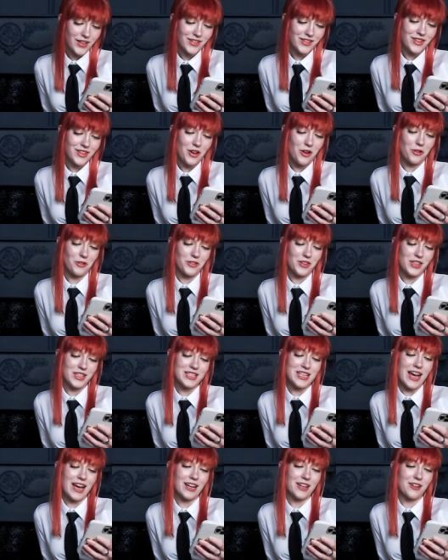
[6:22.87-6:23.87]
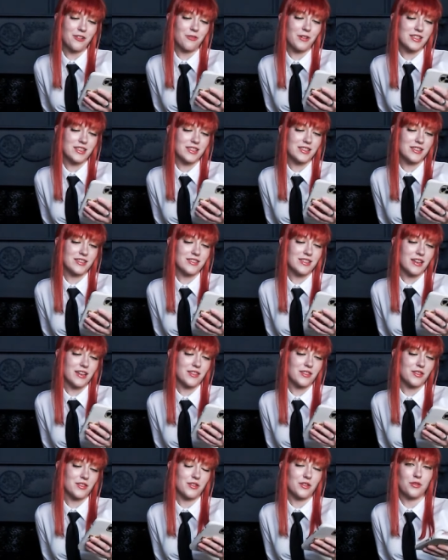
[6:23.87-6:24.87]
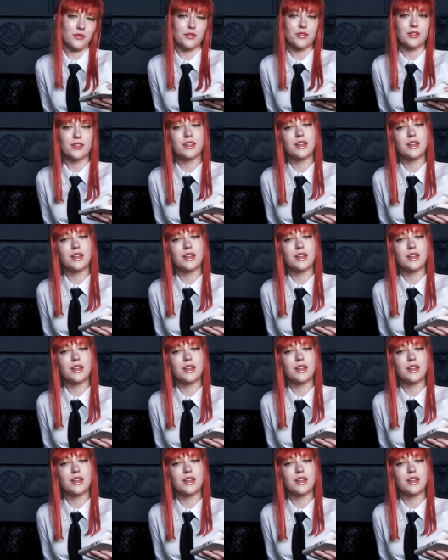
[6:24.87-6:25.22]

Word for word: No, the tag wasn't Death Note.